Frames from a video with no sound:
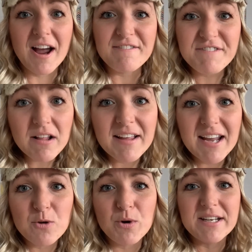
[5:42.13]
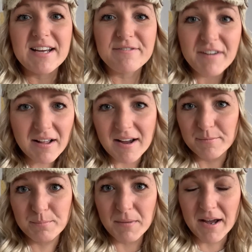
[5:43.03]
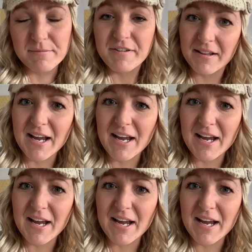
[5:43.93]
I felt like I win. I felt I, I felt